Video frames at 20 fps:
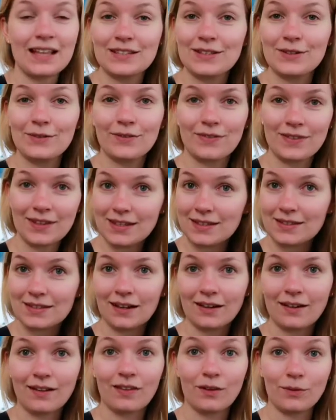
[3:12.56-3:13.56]
So these
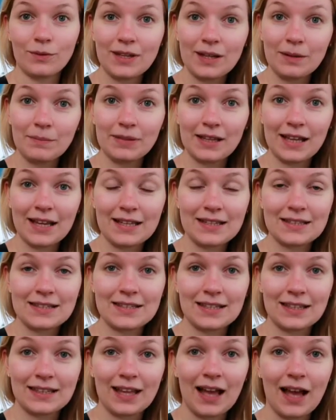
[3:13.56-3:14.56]
are the reading
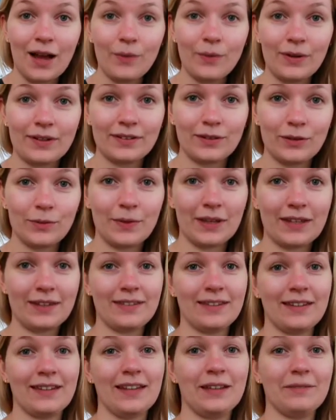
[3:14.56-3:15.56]
plans. Now, as you may
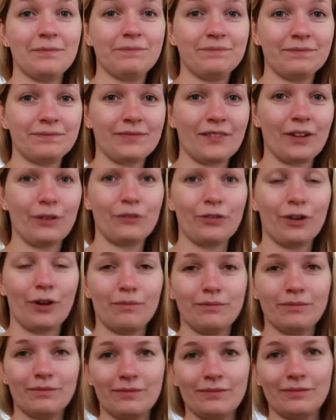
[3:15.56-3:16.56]
see
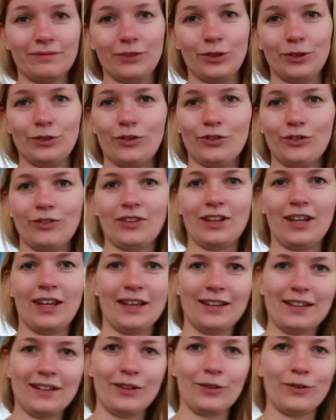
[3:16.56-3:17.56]
from... you don't see
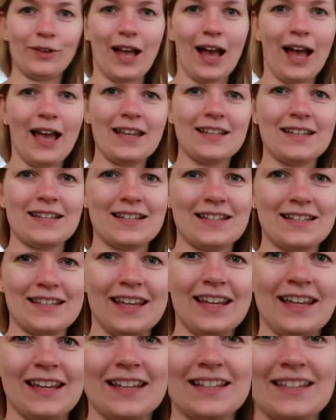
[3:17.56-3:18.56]
it, you kinda
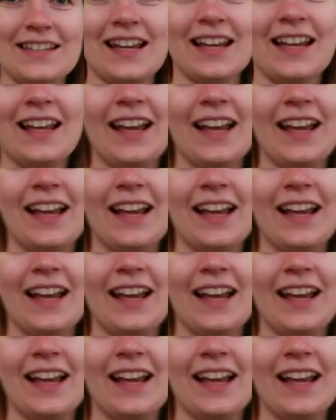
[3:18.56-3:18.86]
see it.